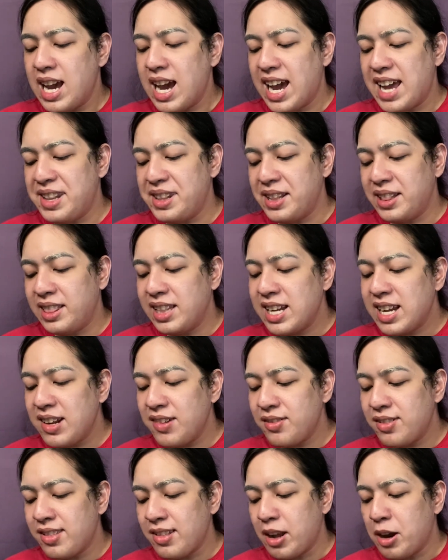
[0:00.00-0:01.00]
and the
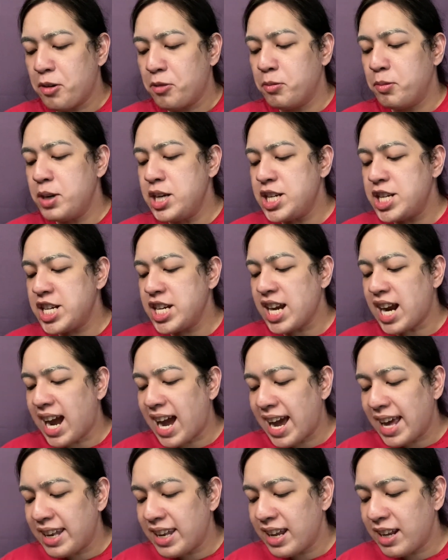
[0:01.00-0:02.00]
leaves which she
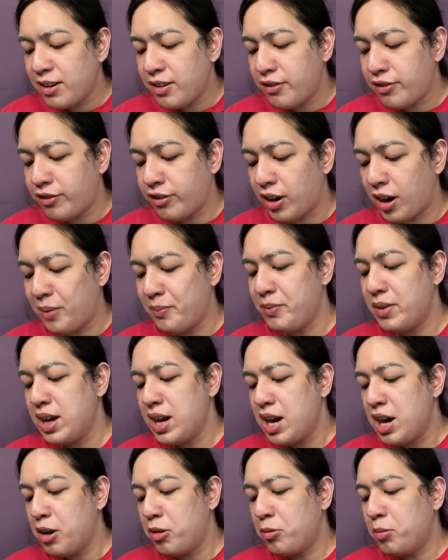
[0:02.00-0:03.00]
added from
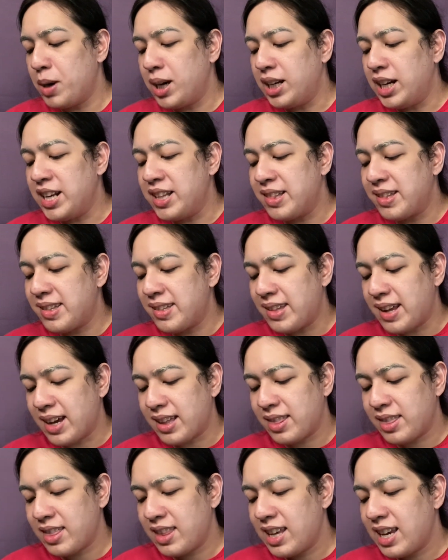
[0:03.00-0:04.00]
where it set.
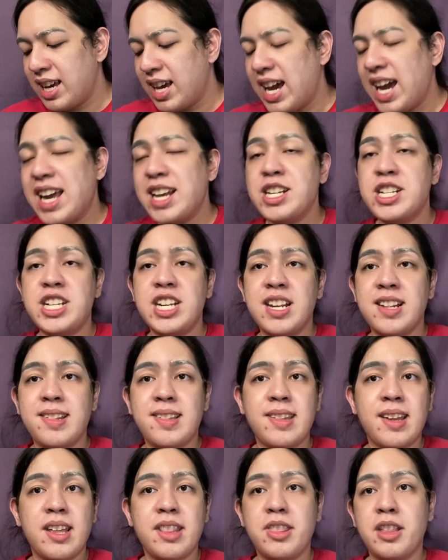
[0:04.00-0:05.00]
And she
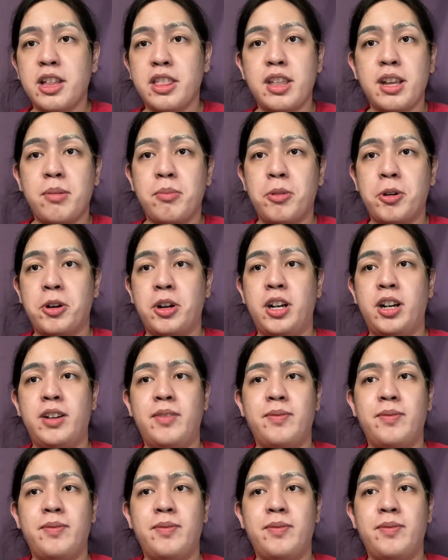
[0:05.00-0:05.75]
said nothing more.